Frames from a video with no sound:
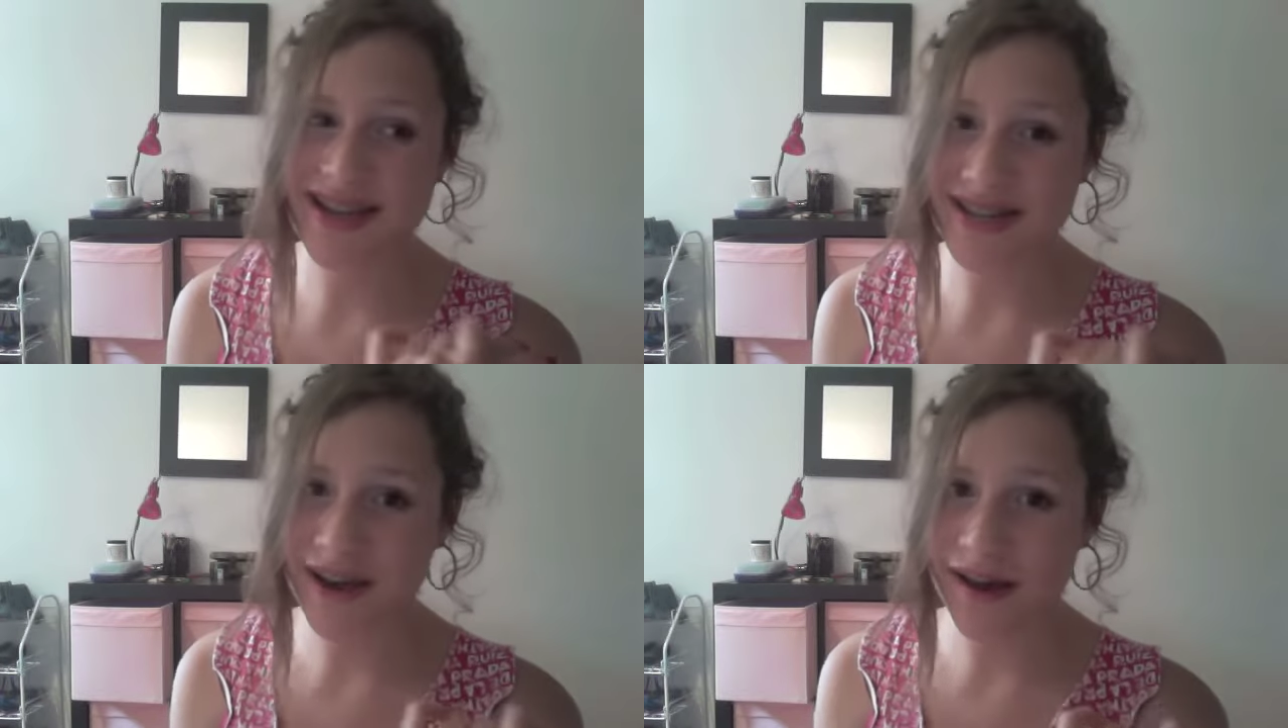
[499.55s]

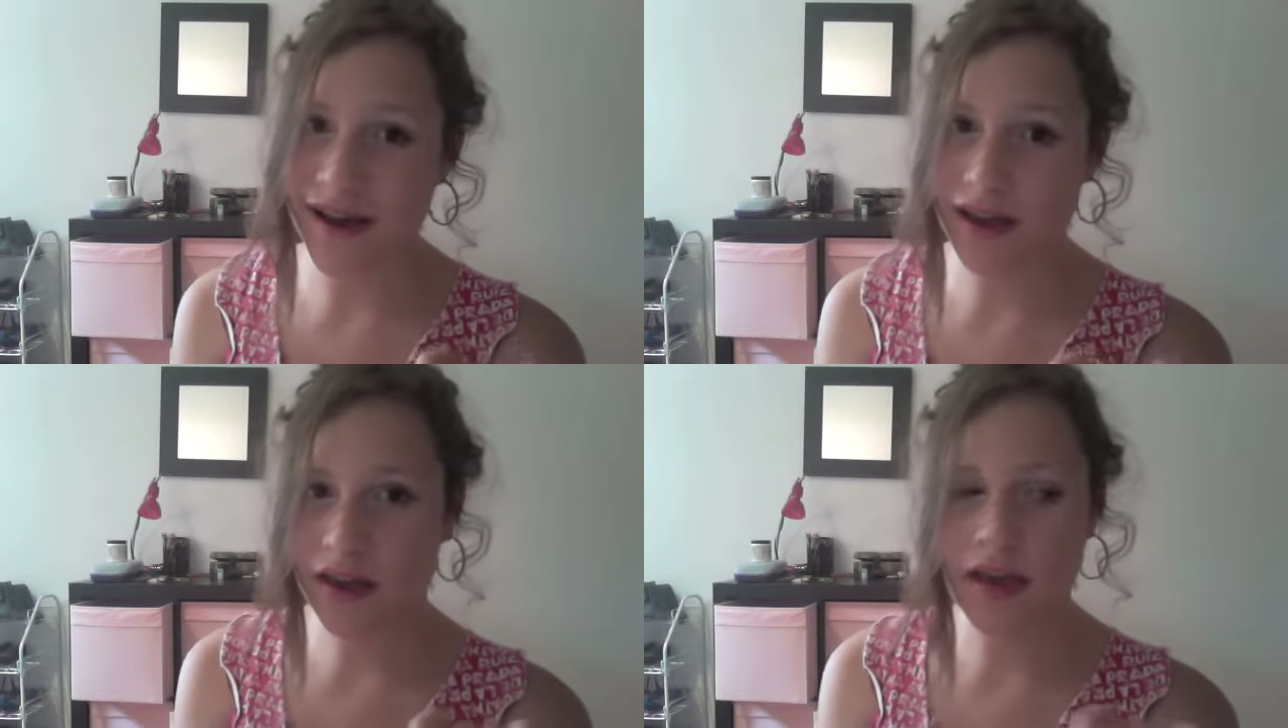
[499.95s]

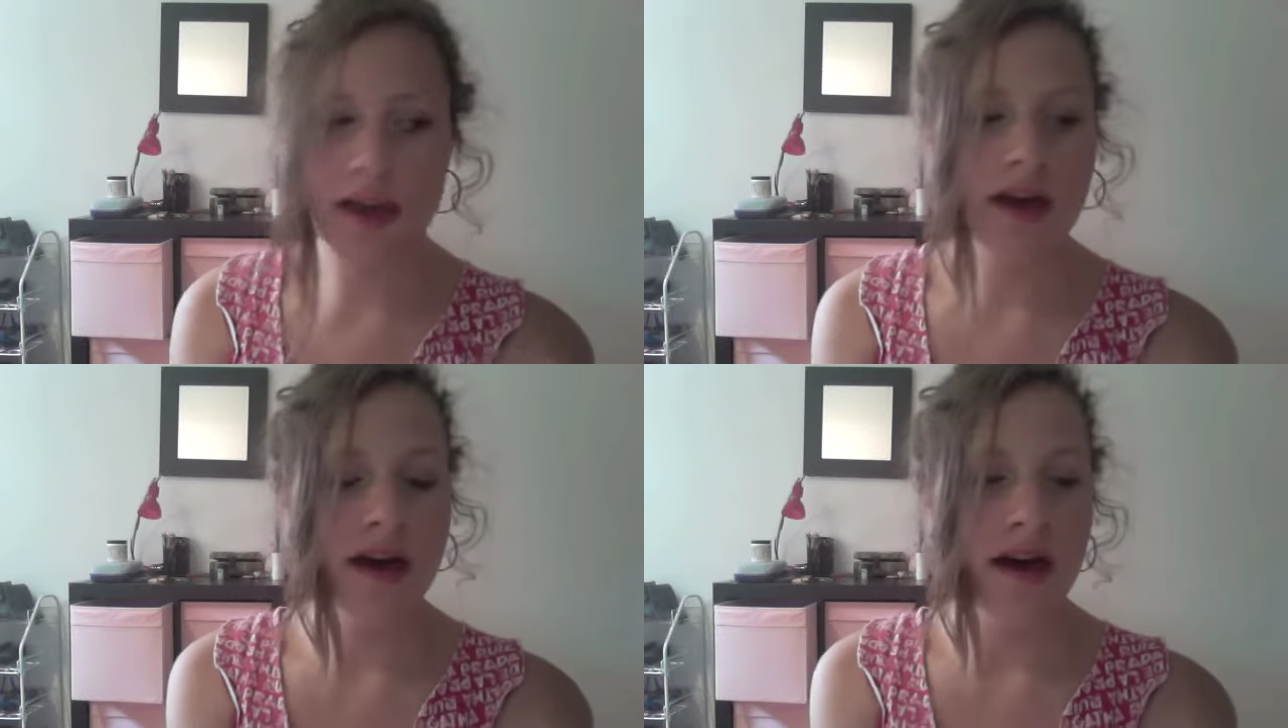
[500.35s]
die.
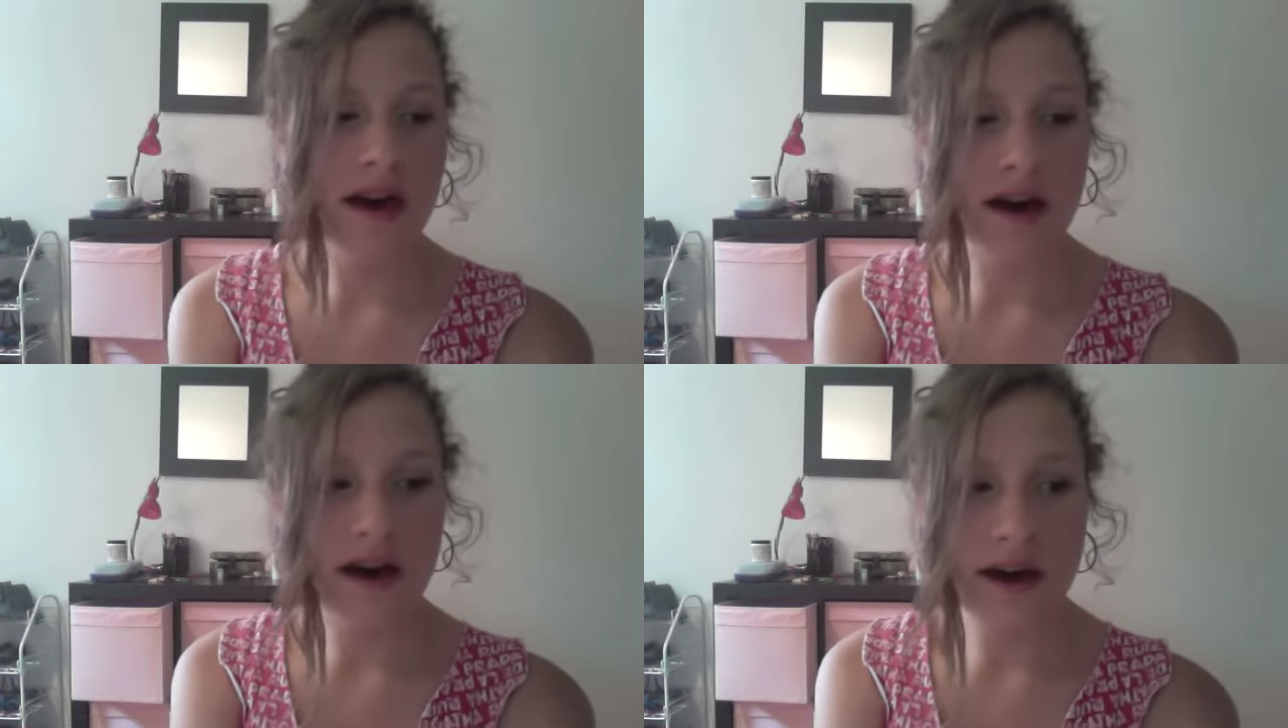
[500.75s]

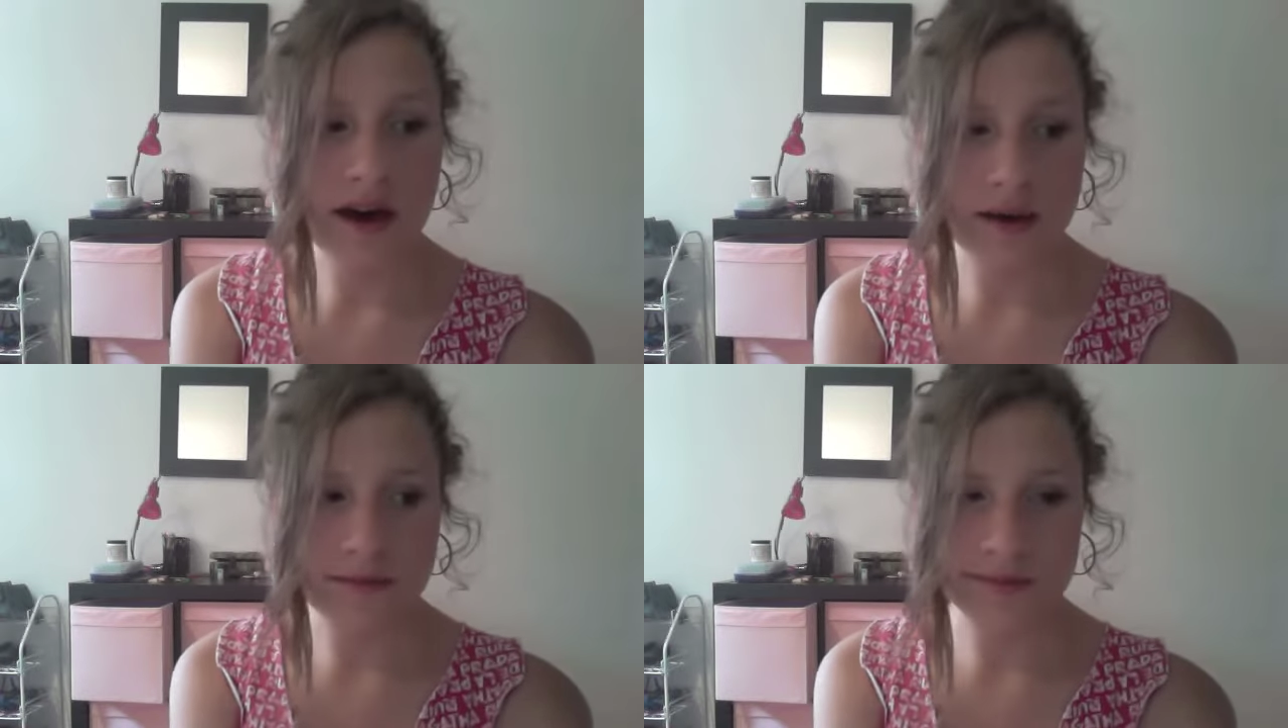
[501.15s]

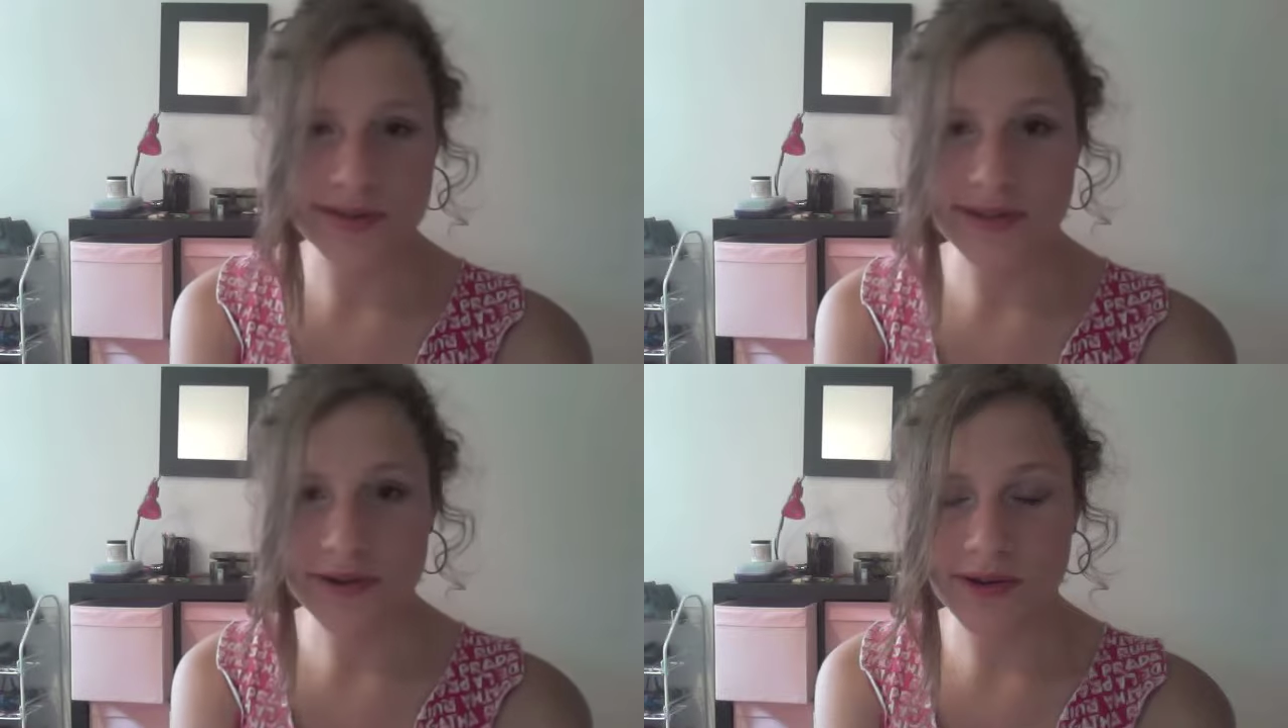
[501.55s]
Um,
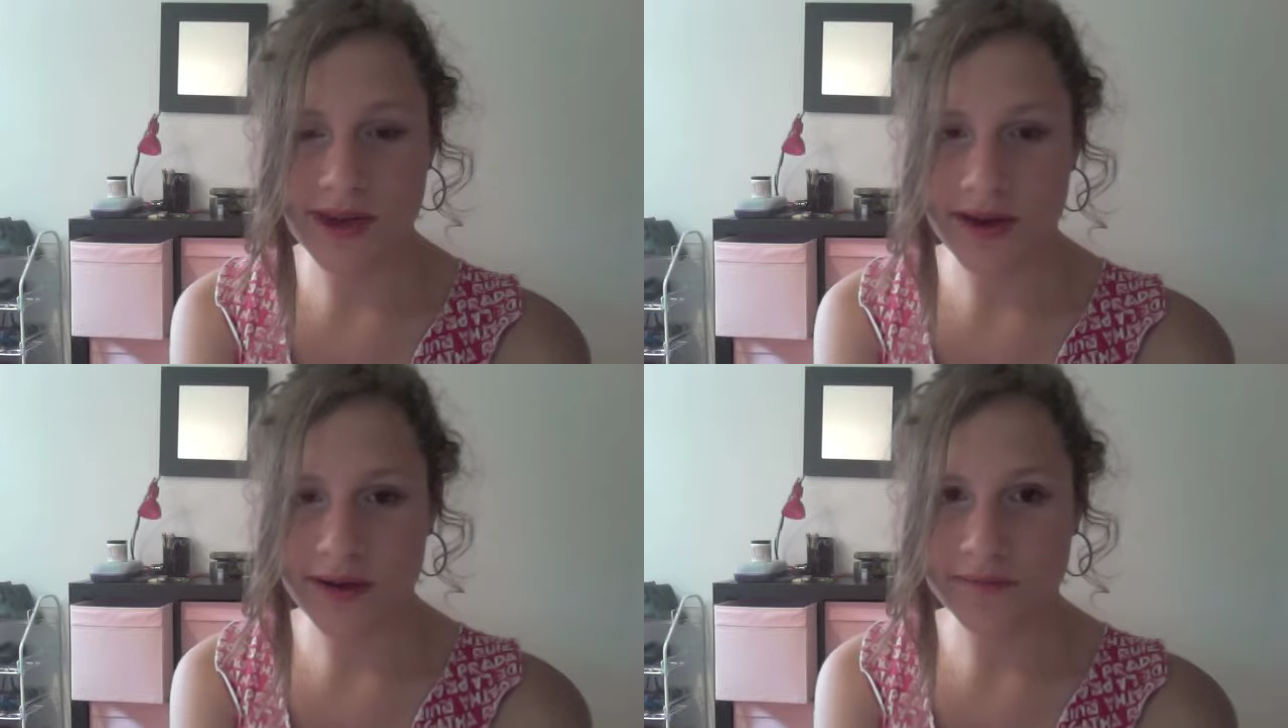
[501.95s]
so
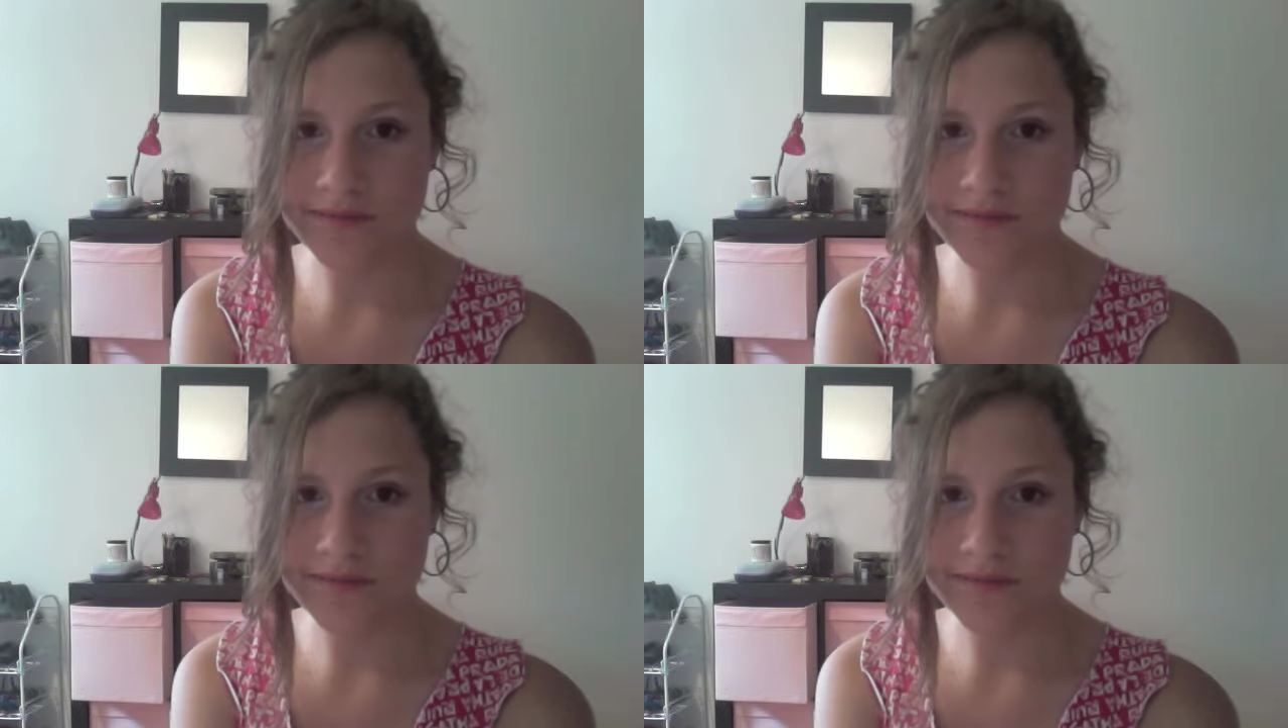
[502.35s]
yeah.